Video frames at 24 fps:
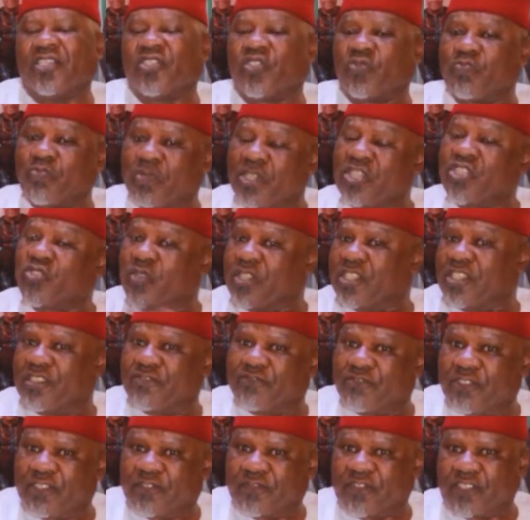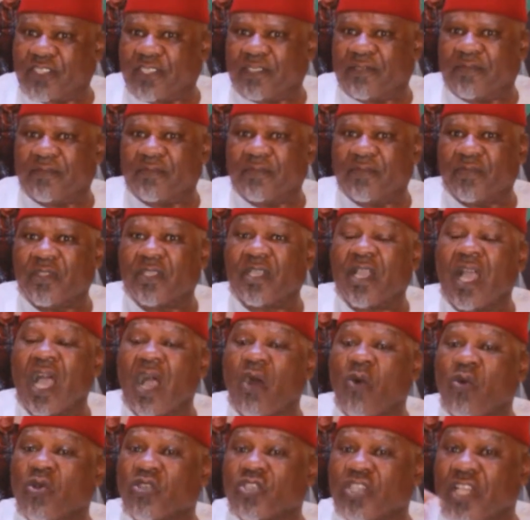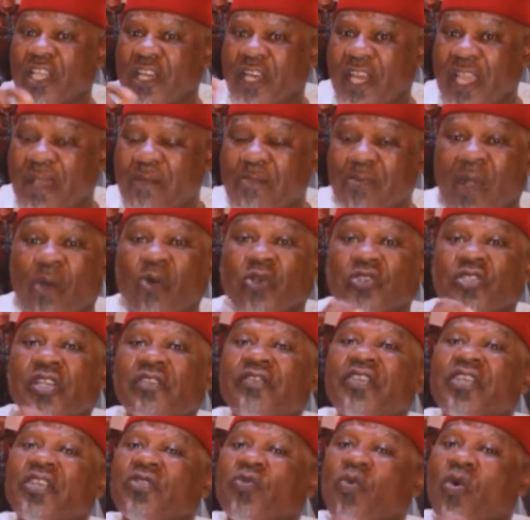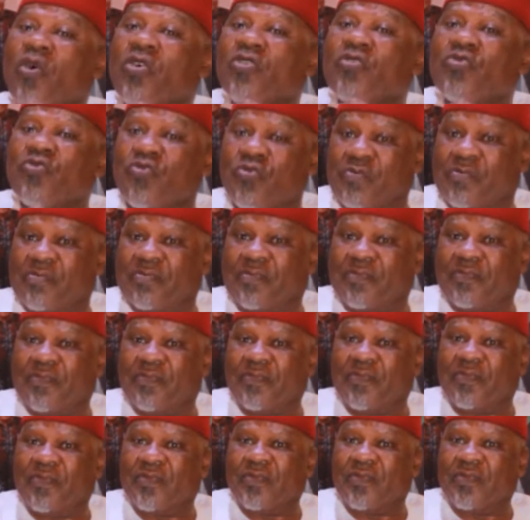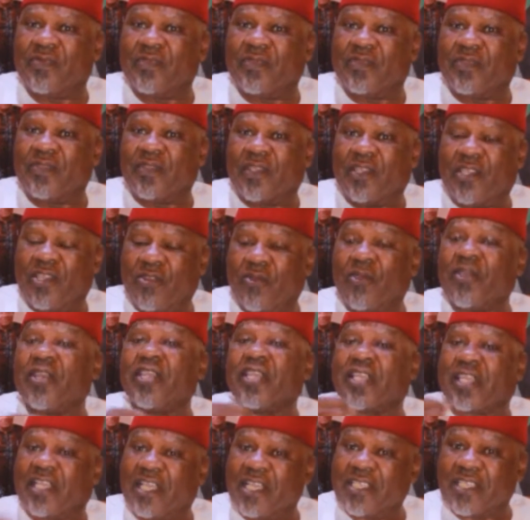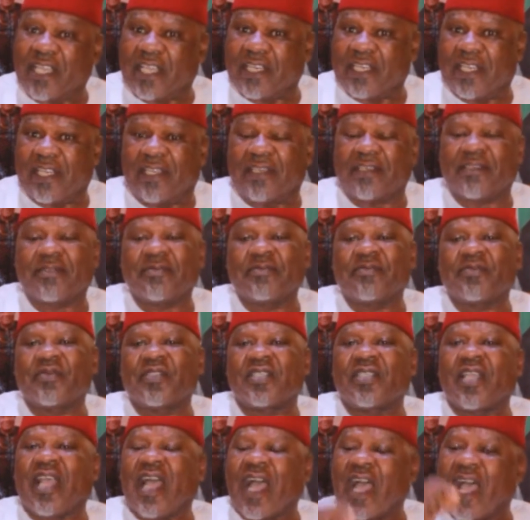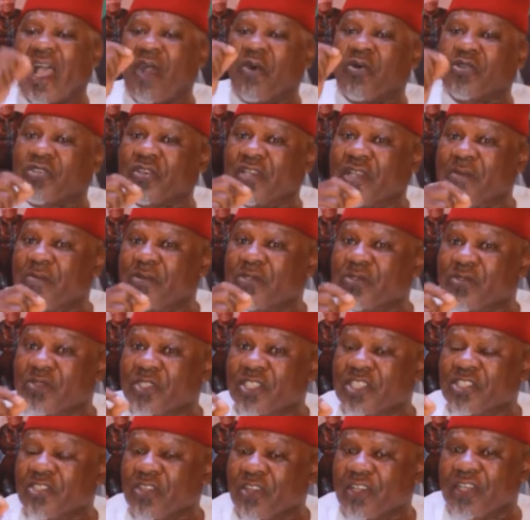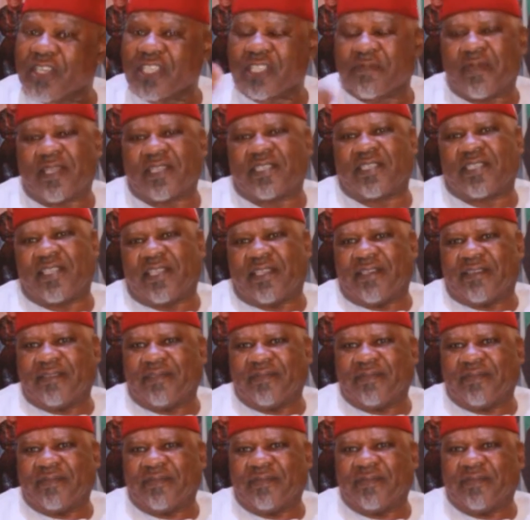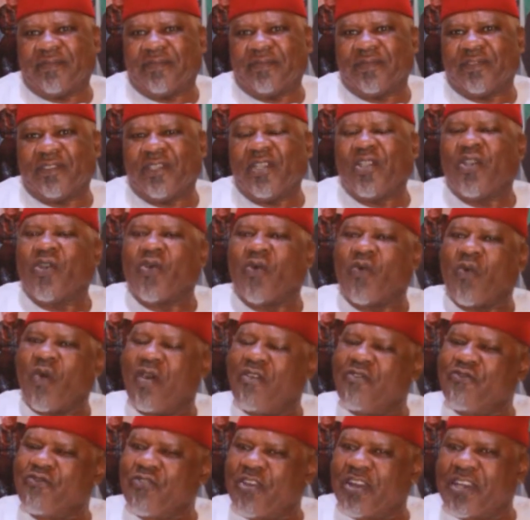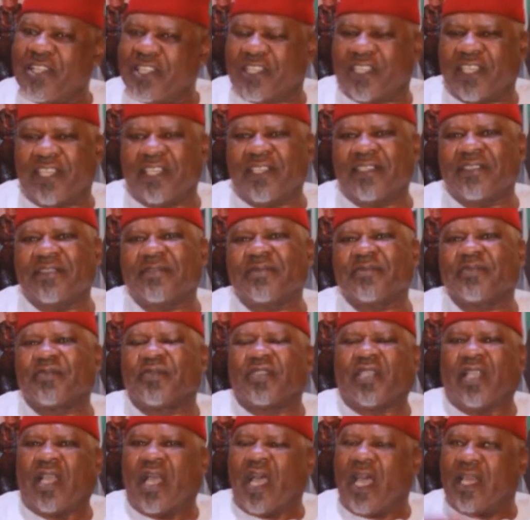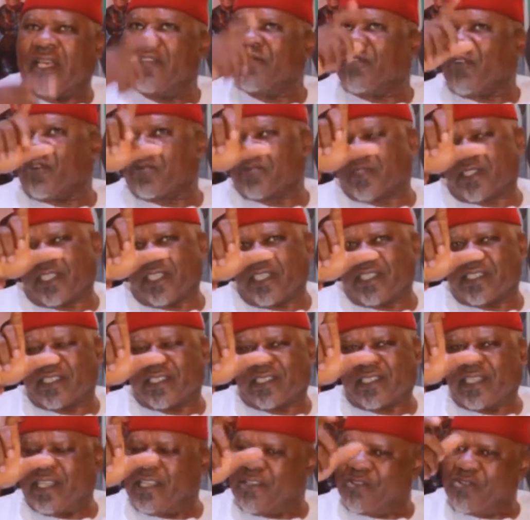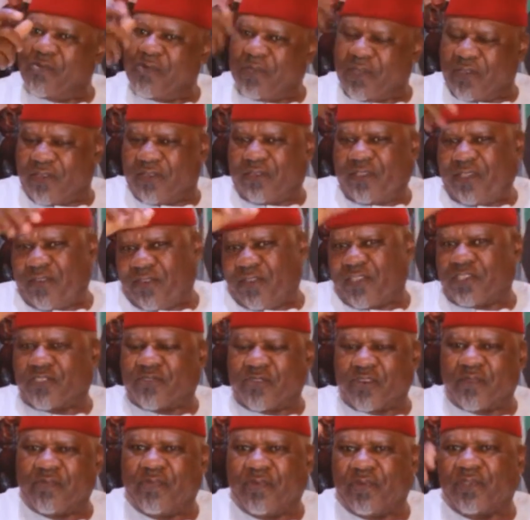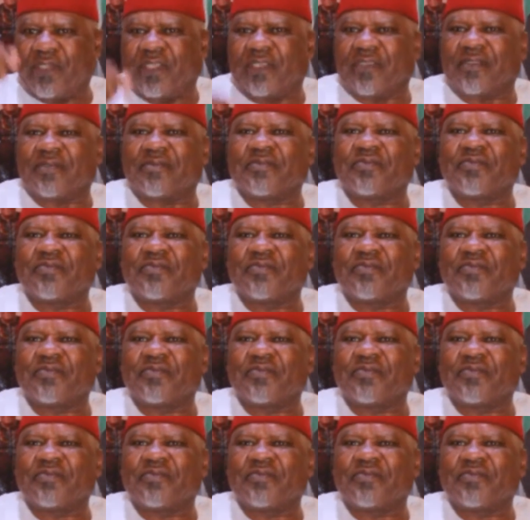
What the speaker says: being 25th, I was living in one room, you know, in Ikeja then. I was unable to eat on Christmas Day. One funny thing, I live upstairs, a room in, you know, a story building.